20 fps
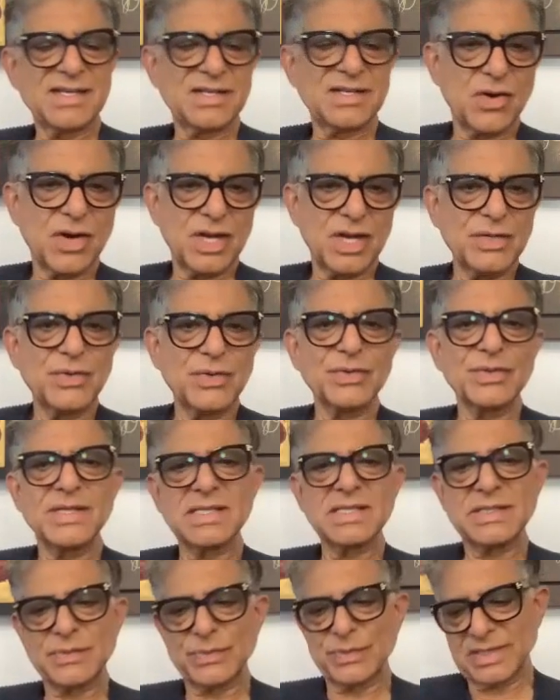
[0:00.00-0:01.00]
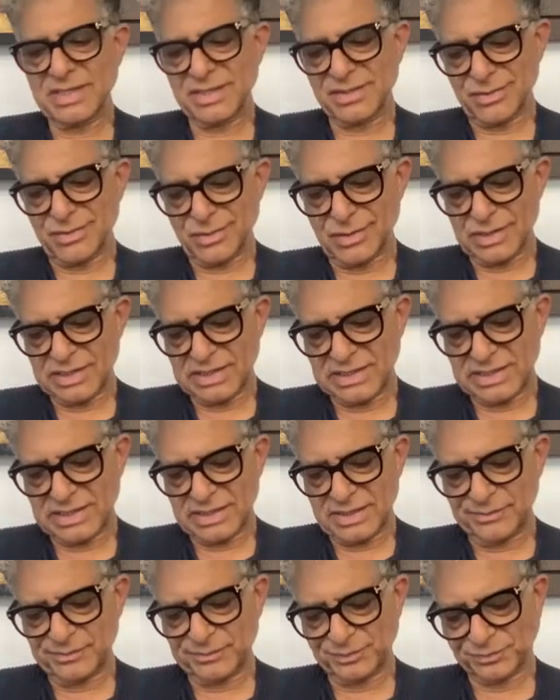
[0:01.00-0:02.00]
Now, I know this will cause
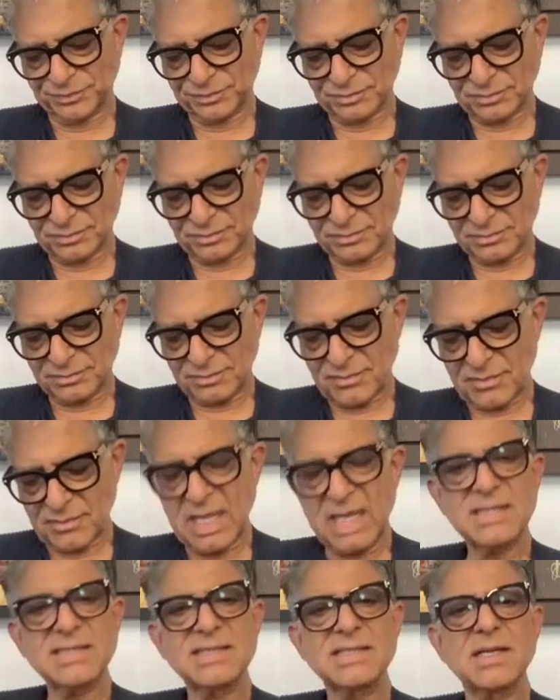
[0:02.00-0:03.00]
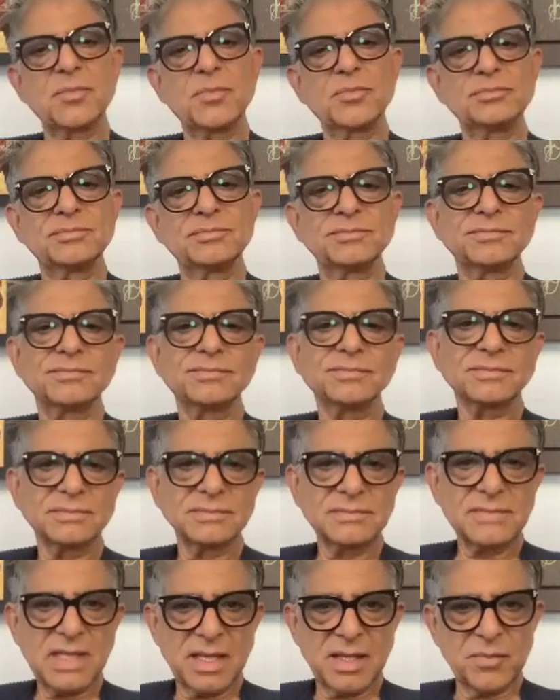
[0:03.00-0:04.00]
some
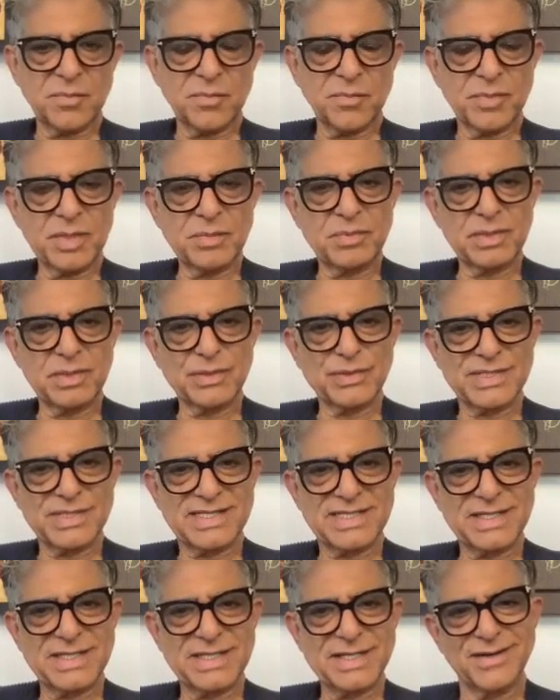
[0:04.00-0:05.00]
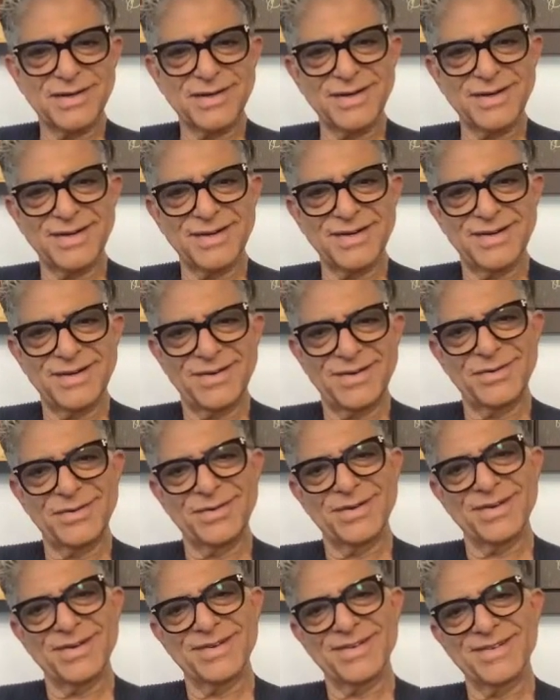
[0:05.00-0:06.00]
people to snigger
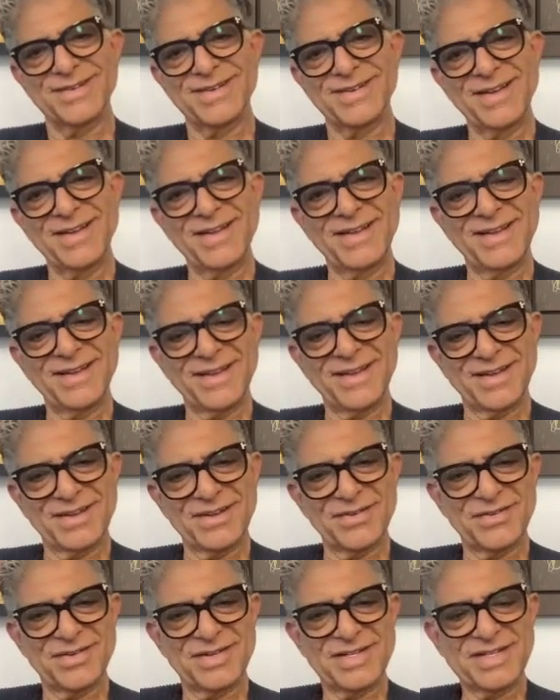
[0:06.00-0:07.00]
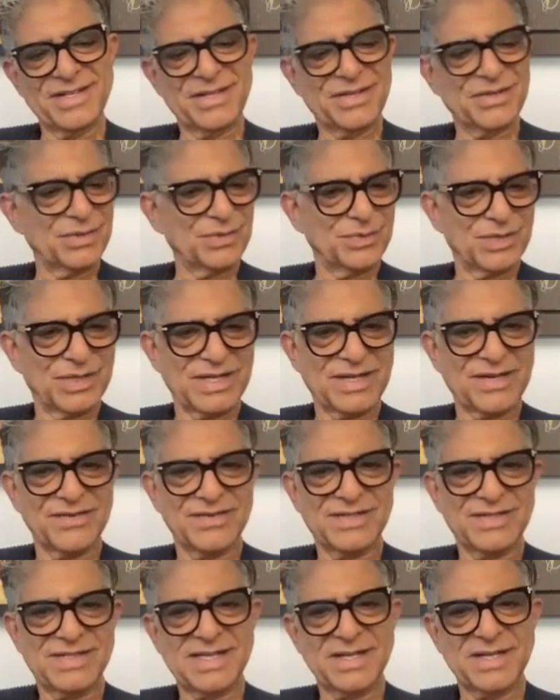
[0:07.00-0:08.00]
or ridicule what
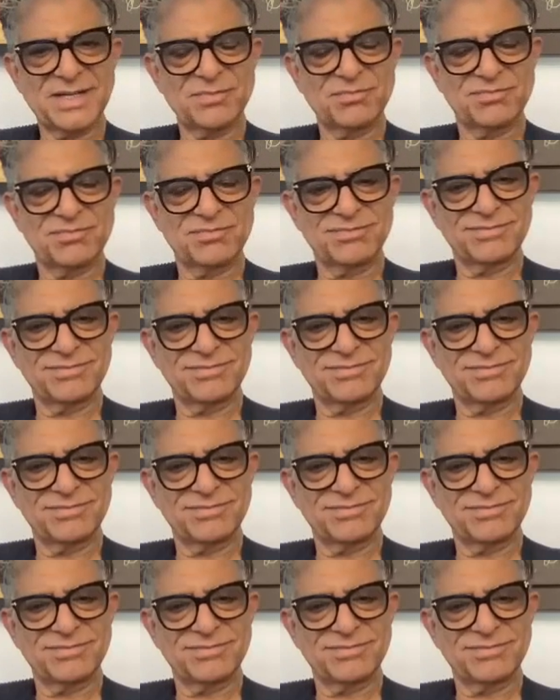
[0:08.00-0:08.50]
I've said.